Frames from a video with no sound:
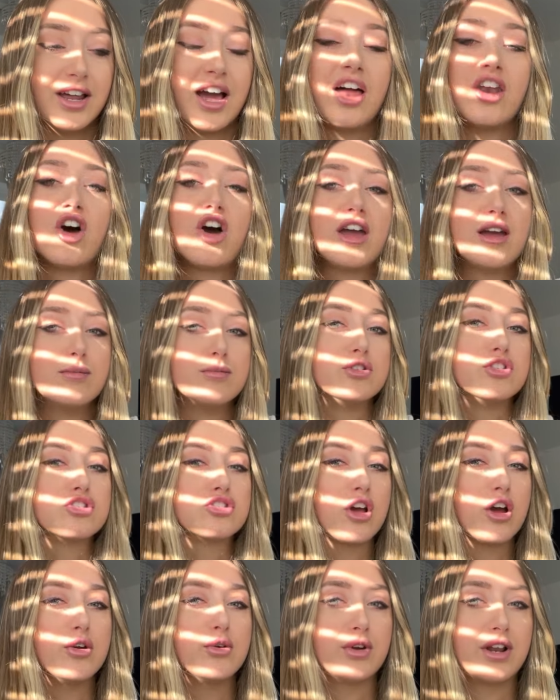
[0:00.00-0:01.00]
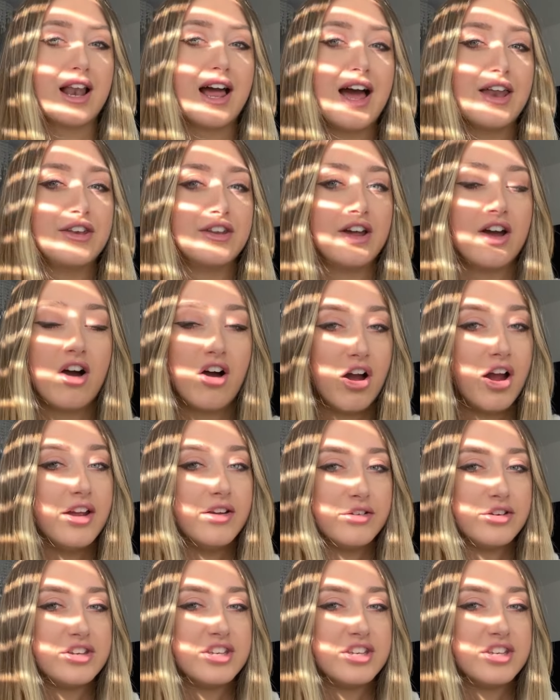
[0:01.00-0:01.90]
And I am so glad I